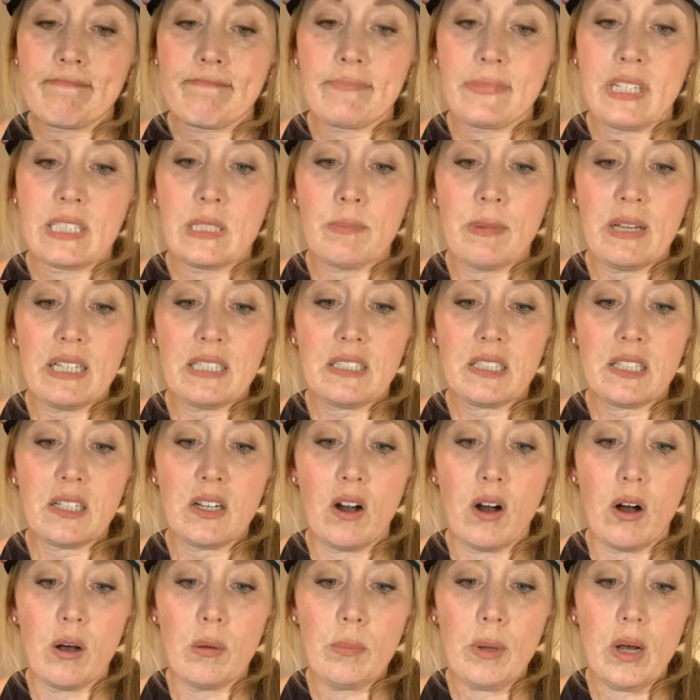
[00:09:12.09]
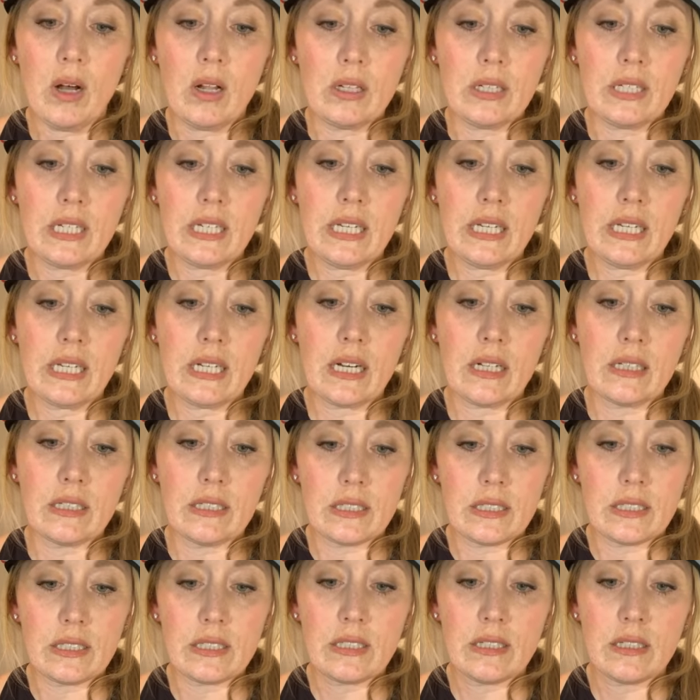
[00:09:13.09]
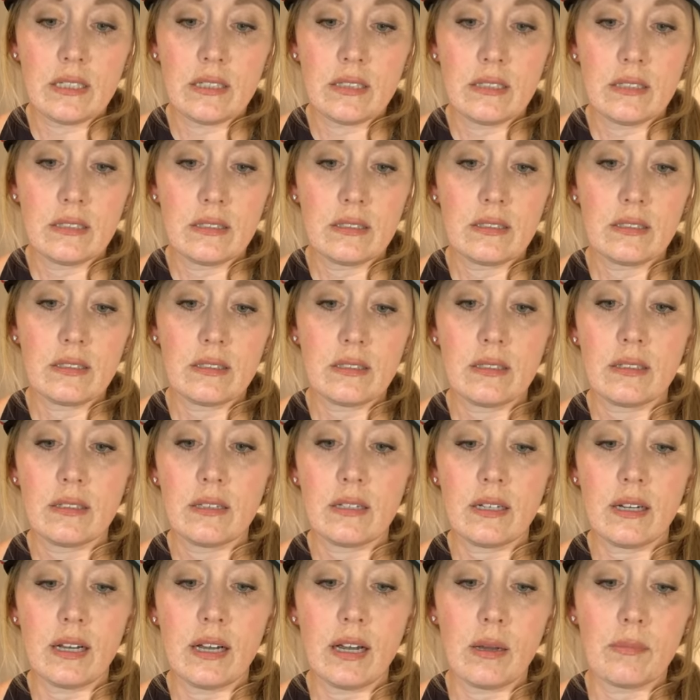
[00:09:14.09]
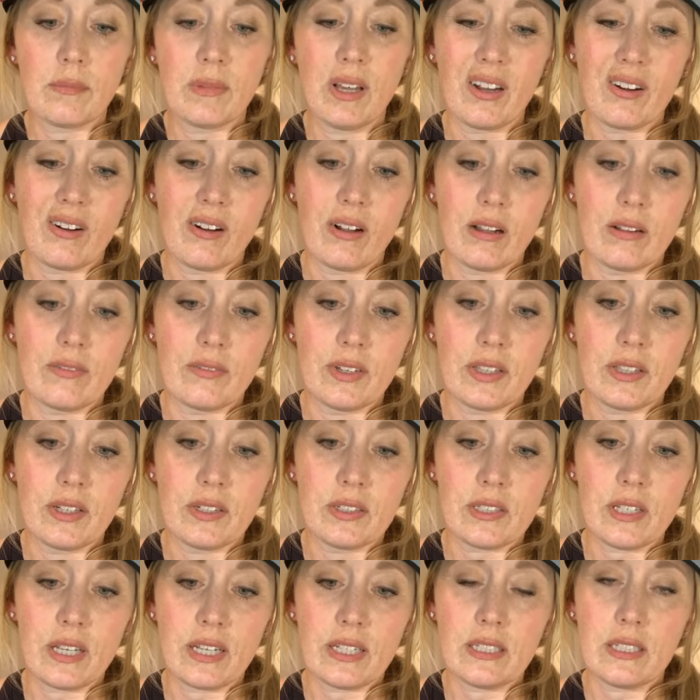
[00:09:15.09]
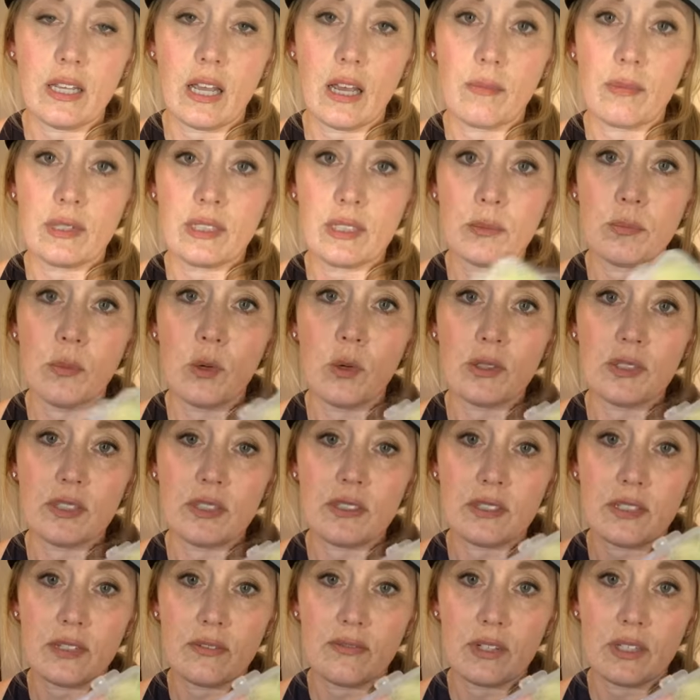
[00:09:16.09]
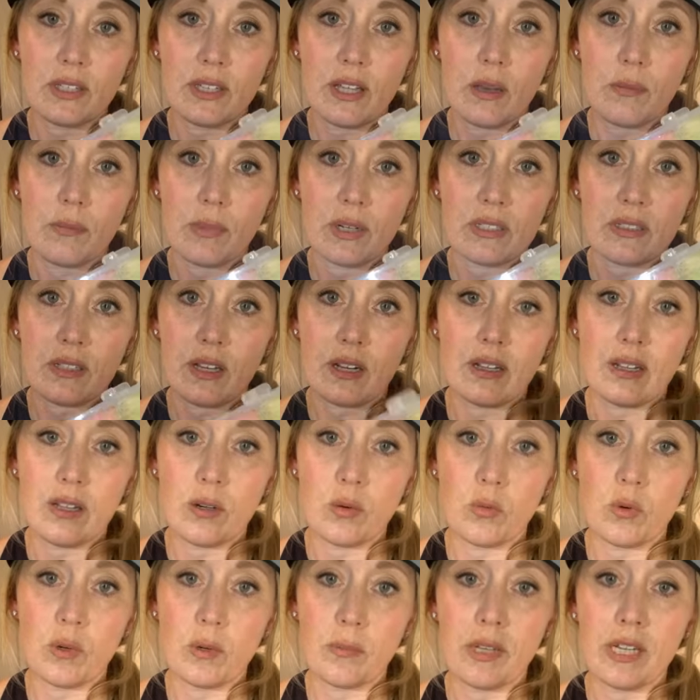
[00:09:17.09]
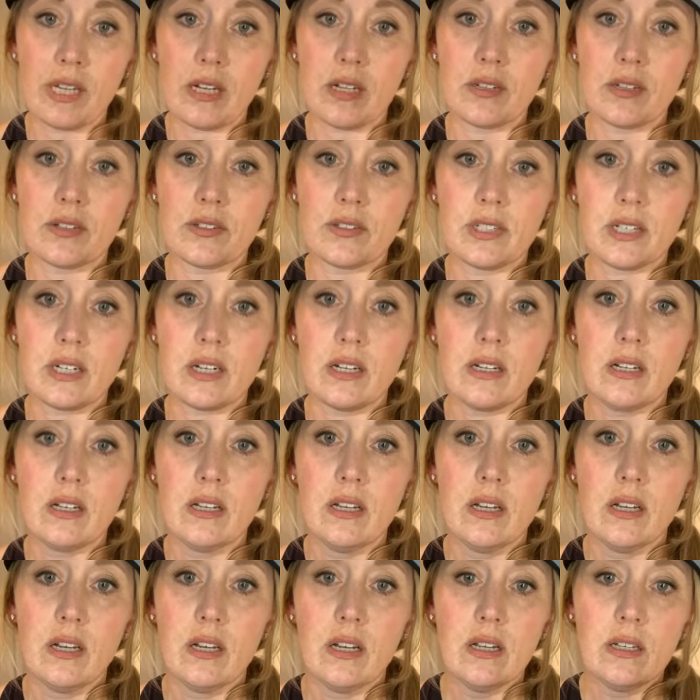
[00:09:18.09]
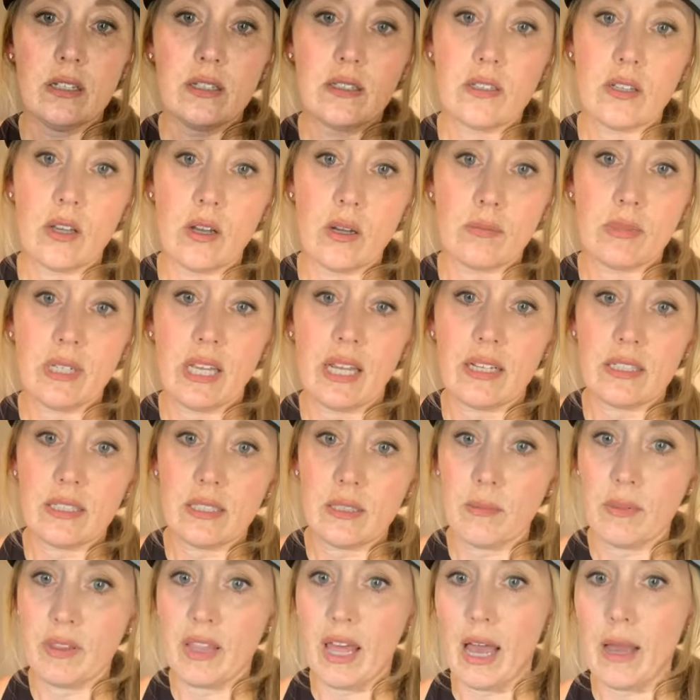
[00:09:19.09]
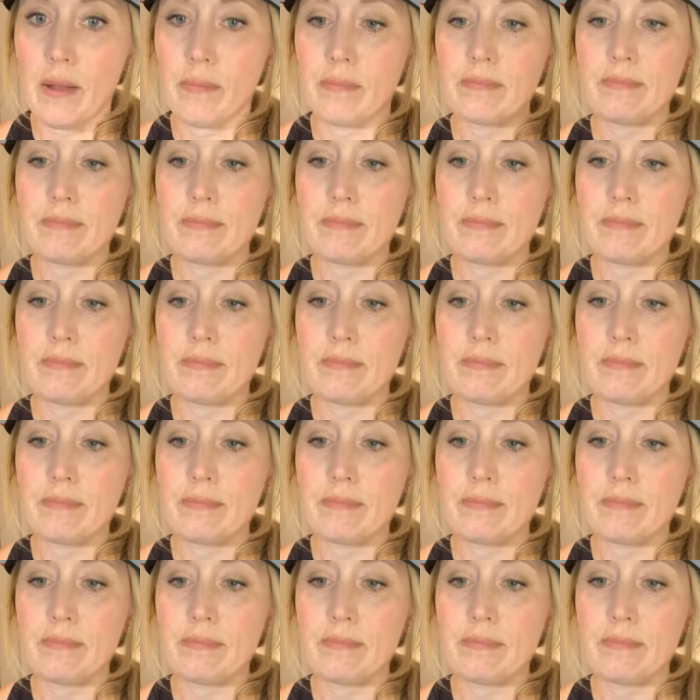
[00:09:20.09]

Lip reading: It's basically all polykeet colors. Not all of it. There's like salmon, smolt, and stuff like that, but it's got a lot of wormy colors in it. So I'm taking some of that